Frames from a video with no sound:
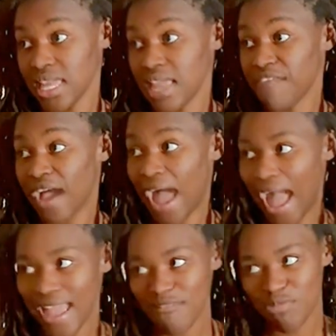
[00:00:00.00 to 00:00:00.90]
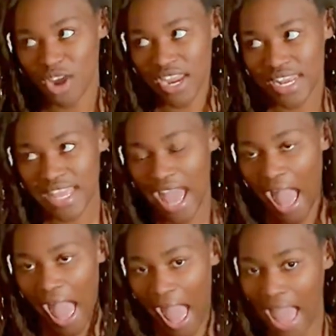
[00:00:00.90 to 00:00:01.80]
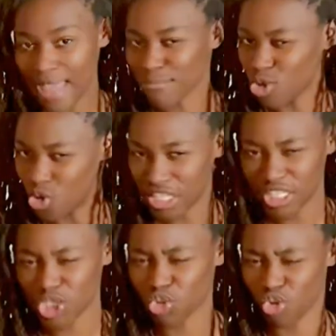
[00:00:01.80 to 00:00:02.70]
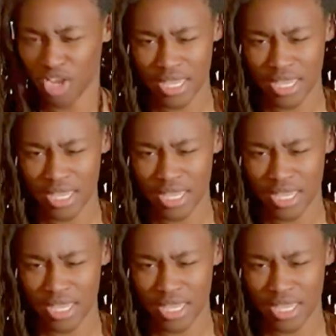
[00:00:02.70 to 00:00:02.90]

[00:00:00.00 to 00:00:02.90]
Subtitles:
if I am pregnant, I am going to scream.